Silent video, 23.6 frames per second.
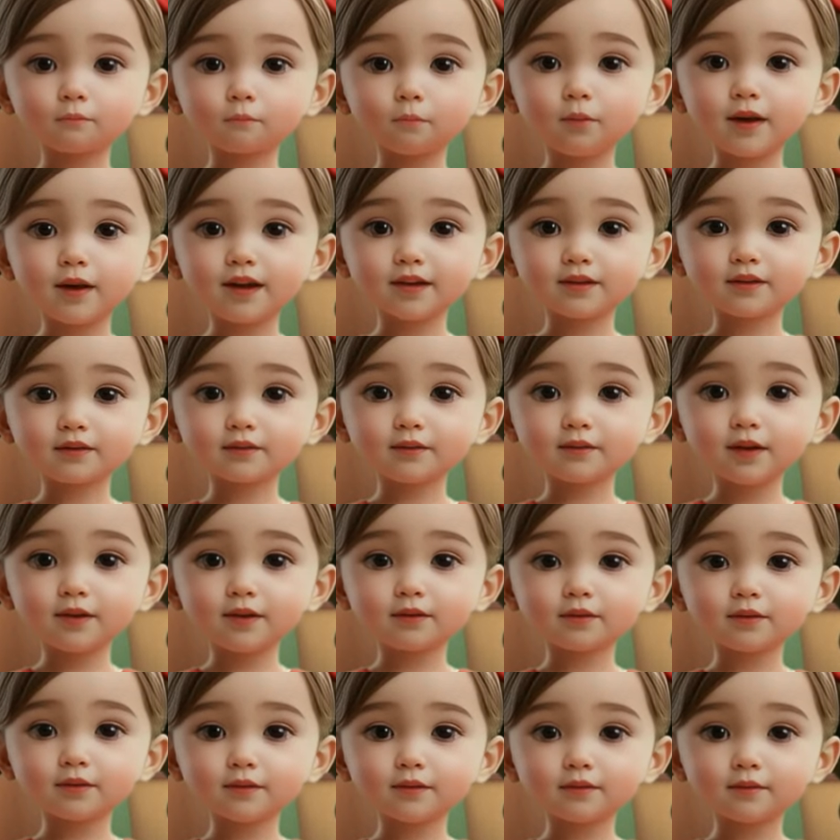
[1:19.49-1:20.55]
Write a
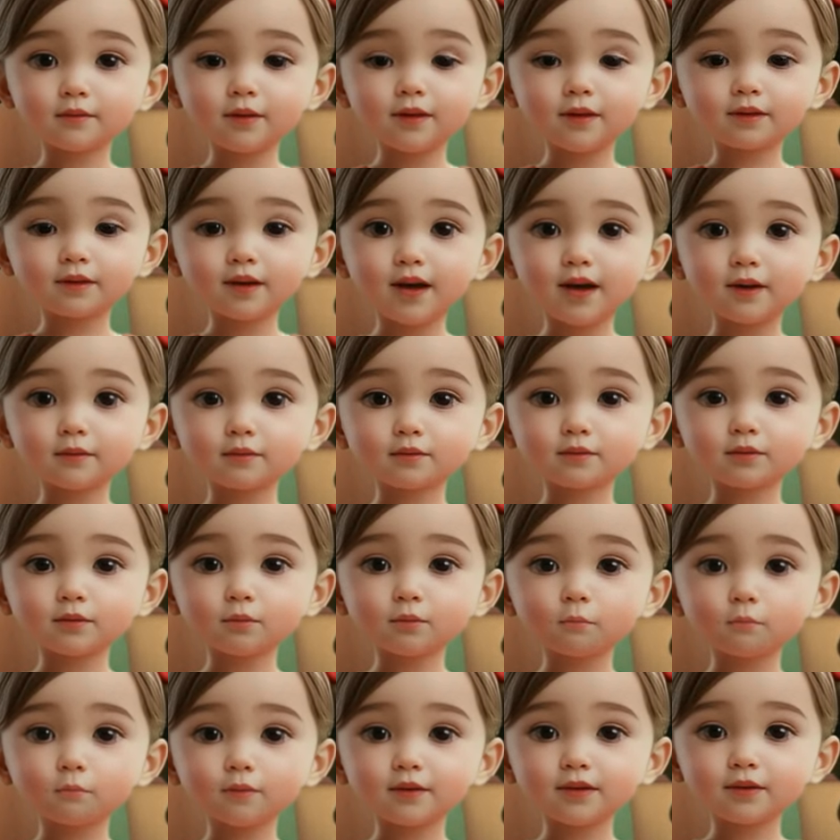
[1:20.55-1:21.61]
sentence that tells
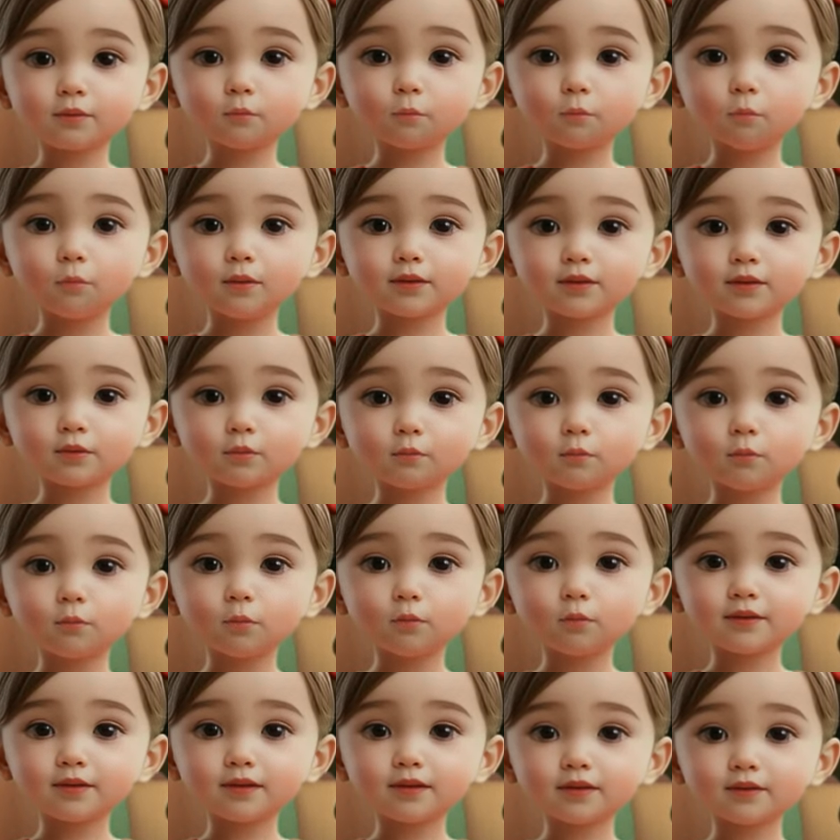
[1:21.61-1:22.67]
your reader what you're
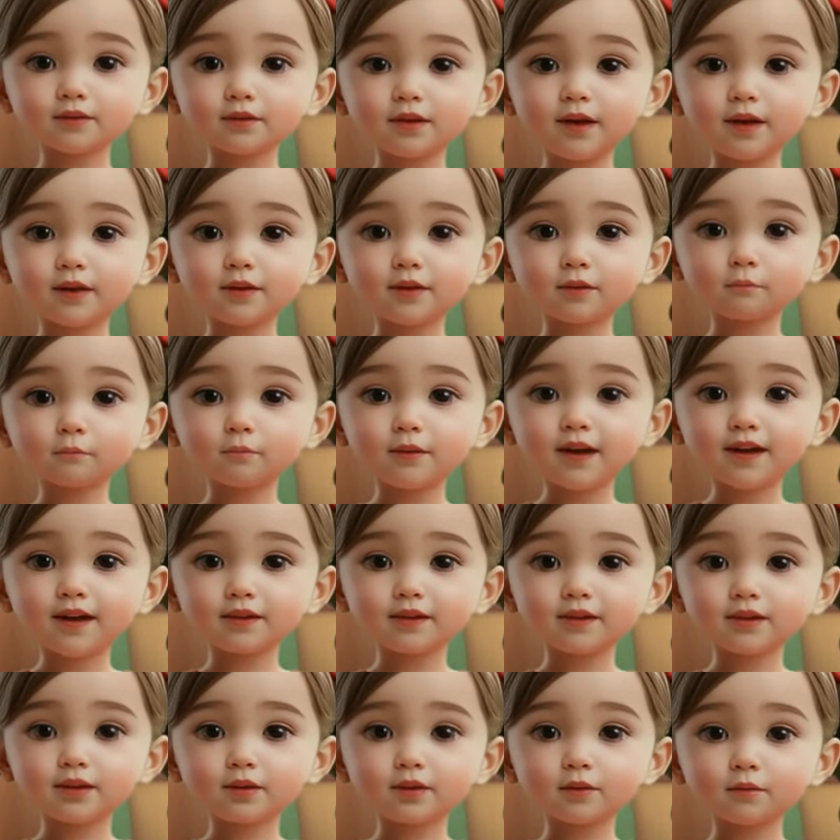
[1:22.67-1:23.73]
going to talk about
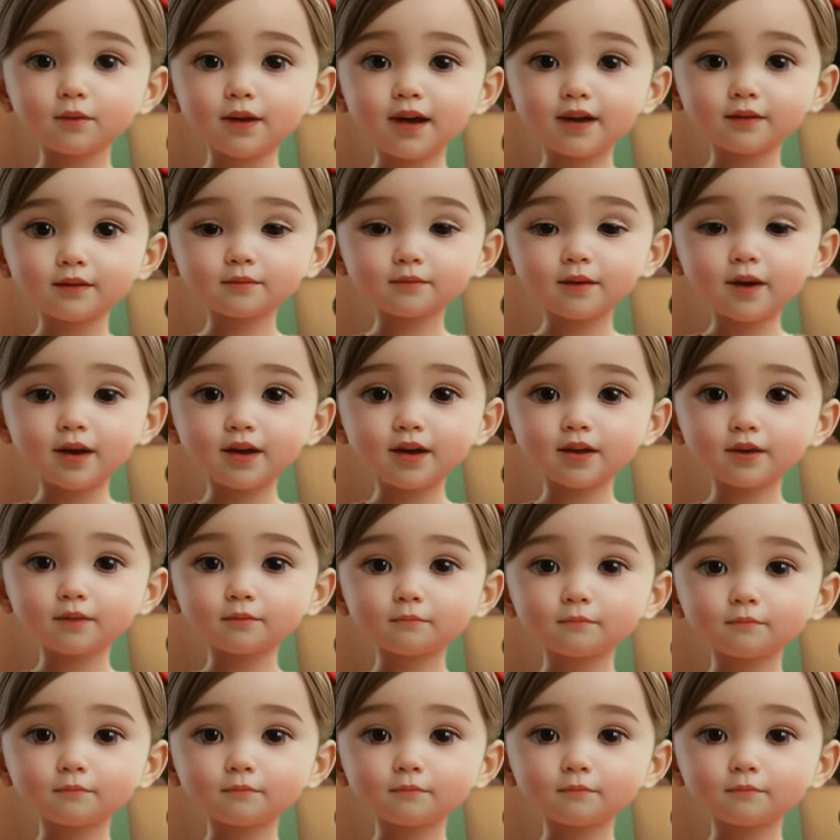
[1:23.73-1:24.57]
in your essay.